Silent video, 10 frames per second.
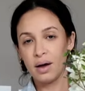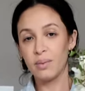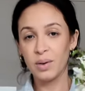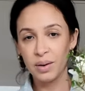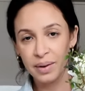
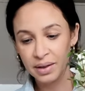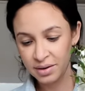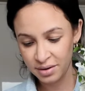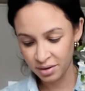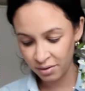I'm well aware
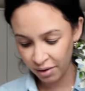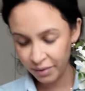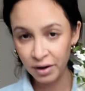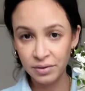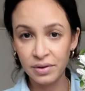this isn't the right
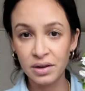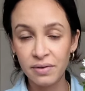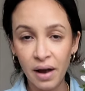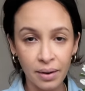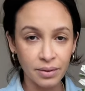vase for these
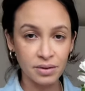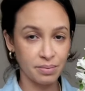flowers,